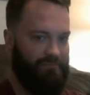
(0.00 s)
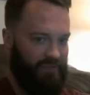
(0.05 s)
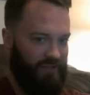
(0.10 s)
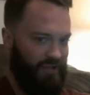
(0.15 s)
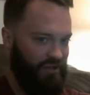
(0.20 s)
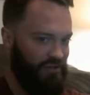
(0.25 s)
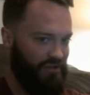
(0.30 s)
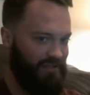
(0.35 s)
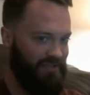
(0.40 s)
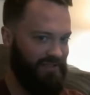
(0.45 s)

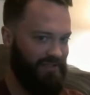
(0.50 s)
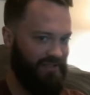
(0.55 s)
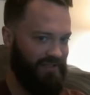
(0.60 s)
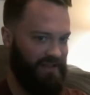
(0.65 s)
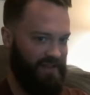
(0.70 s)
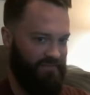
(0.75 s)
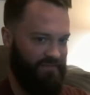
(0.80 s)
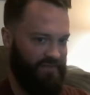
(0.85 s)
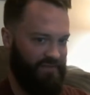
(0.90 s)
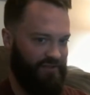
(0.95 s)
Can you see the
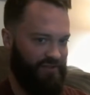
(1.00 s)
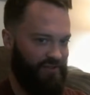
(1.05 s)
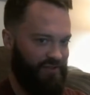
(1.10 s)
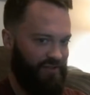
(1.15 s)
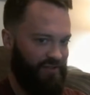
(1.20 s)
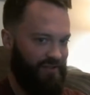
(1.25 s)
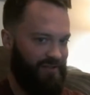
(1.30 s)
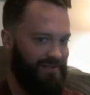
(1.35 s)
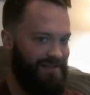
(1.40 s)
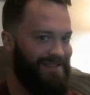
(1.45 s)

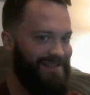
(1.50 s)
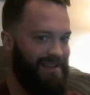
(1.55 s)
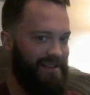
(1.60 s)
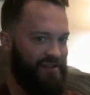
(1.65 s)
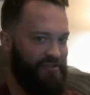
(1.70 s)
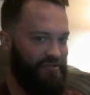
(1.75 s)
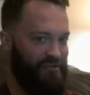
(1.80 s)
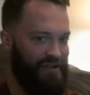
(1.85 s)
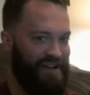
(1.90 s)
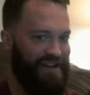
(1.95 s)
definition?
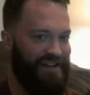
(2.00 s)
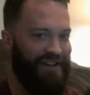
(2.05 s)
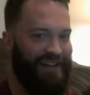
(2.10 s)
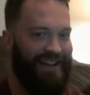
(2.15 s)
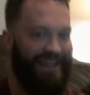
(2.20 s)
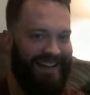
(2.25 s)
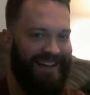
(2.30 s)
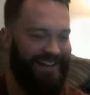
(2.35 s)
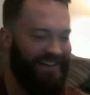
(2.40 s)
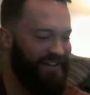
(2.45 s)
There we go.
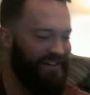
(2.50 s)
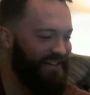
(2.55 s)
All